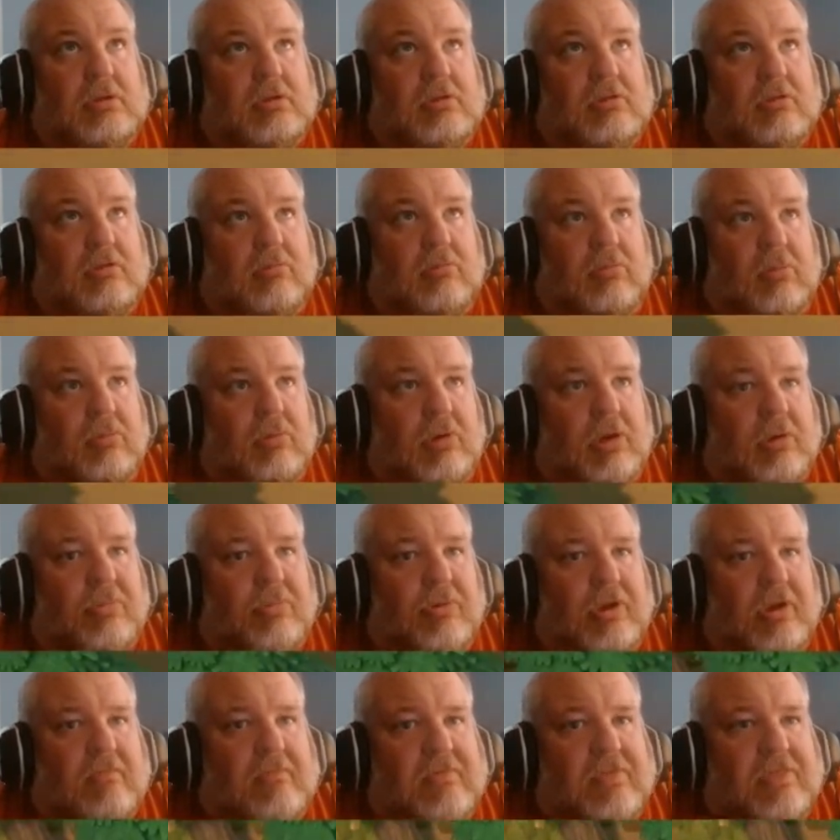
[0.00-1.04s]
do we want to
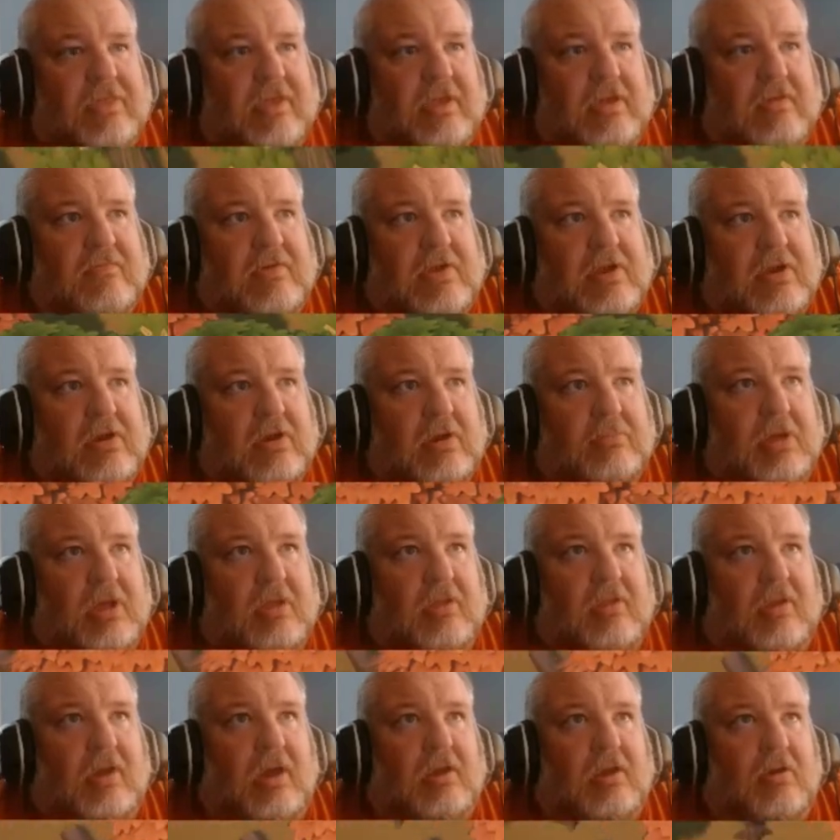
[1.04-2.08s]
put everything over here?
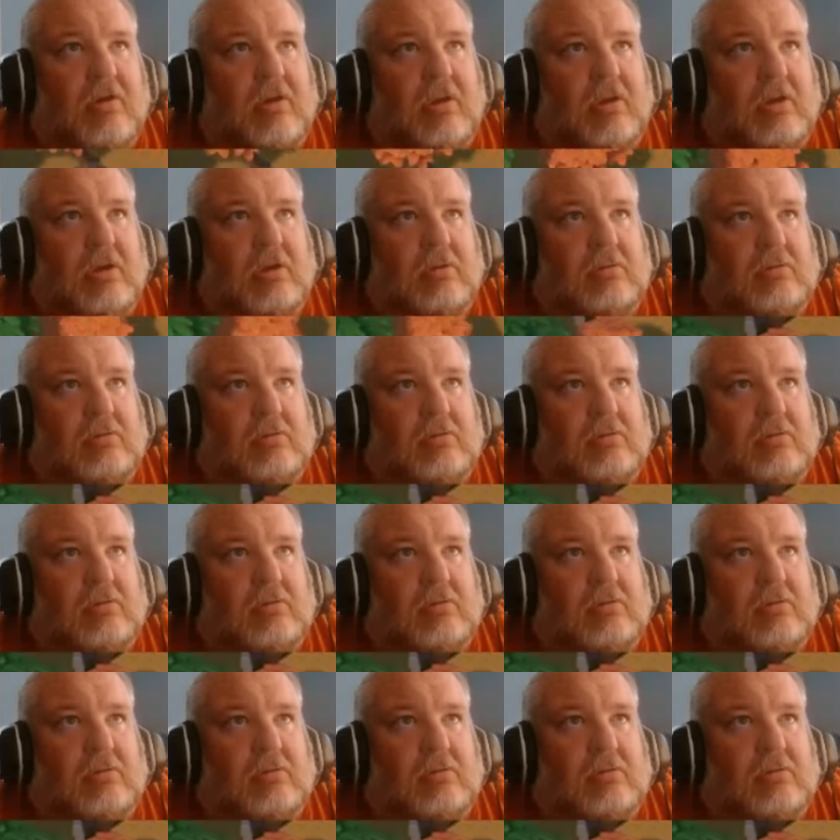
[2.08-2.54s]
I don't know.